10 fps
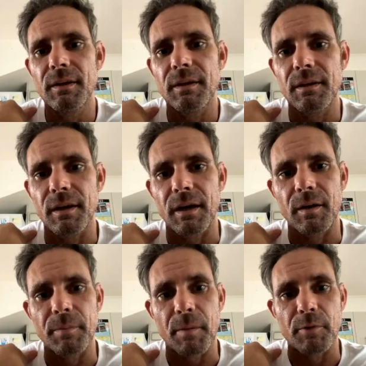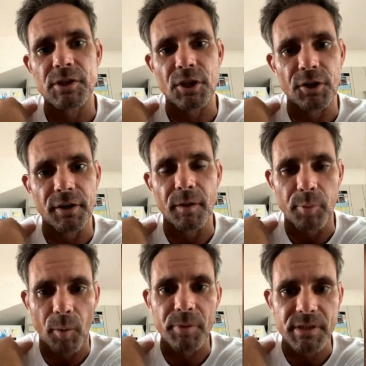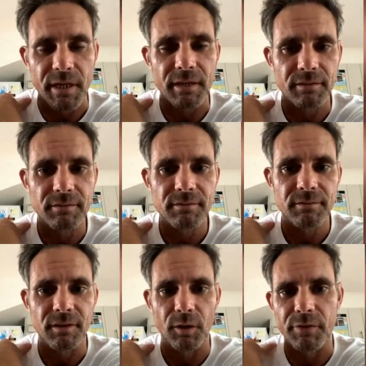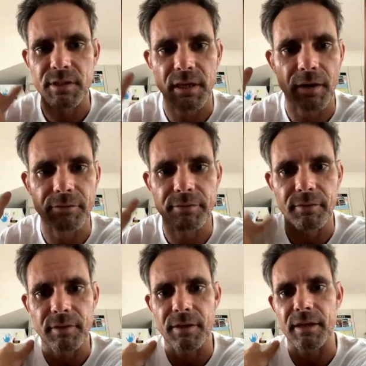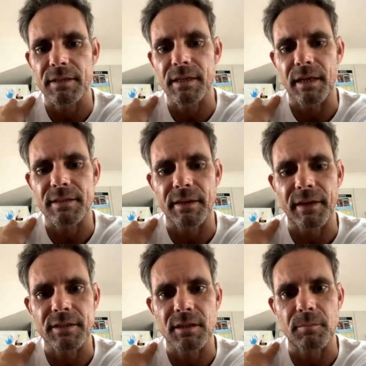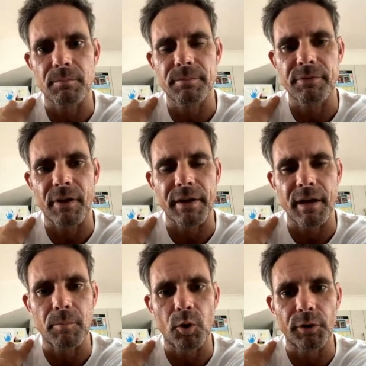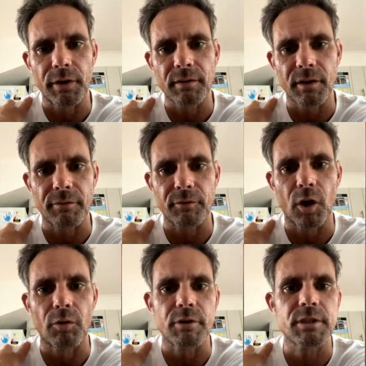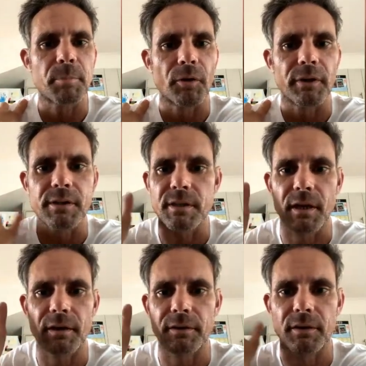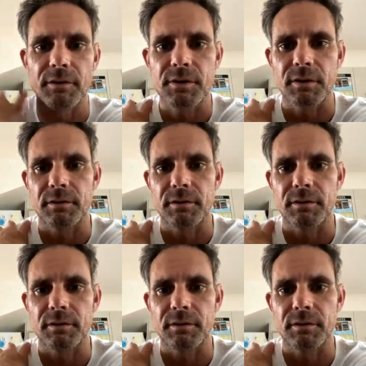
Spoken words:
them returning the property, and obviously I think I sent that to them Friday morning, and they've not responded to that, so.